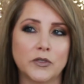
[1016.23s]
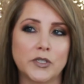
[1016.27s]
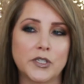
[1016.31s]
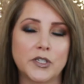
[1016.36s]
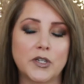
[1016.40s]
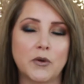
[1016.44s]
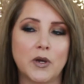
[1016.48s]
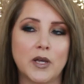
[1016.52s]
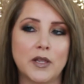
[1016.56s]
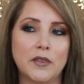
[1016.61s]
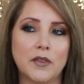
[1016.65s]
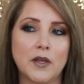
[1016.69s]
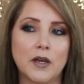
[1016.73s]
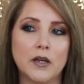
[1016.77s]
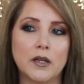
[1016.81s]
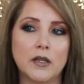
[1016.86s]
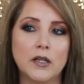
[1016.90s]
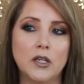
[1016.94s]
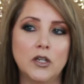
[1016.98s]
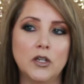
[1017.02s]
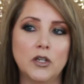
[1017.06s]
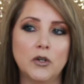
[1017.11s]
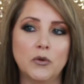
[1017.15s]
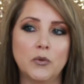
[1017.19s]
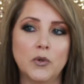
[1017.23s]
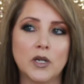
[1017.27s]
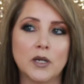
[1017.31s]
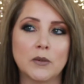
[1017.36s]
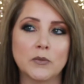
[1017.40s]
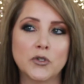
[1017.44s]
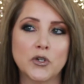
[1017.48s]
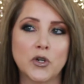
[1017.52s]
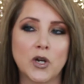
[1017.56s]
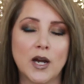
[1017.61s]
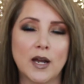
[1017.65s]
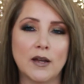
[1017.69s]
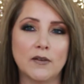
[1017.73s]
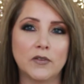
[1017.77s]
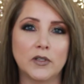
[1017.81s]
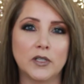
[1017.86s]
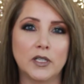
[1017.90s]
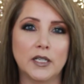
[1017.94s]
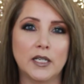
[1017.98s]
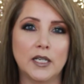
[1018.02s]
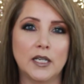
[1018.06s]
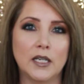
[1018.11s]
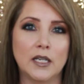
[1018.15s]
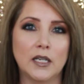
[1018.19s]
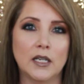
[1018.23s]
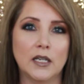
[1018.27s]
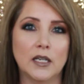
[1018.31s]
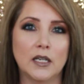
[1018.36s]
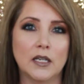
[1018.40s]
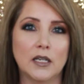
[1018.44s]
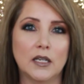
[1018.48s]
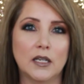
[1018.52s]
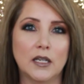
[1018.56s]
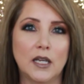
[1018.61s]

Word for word: So I thought, you know, when I'm traveling